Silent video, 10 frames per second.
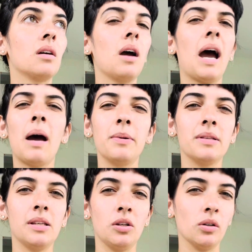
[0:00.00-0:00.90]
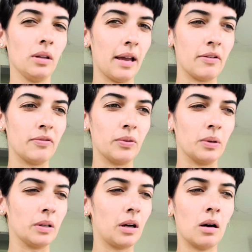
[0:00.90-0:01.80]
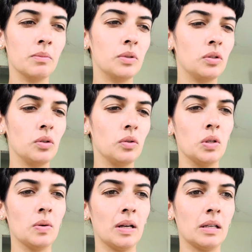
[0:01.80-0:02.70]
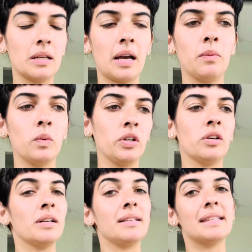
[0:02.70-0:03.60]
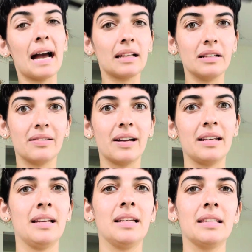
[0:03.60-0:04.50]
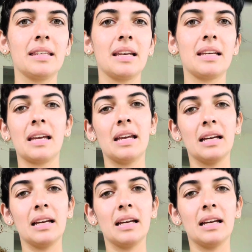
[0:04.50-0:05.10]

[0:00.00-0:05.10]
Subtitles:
happens in your life or comes to you at a time when you're exactly ready, and it's like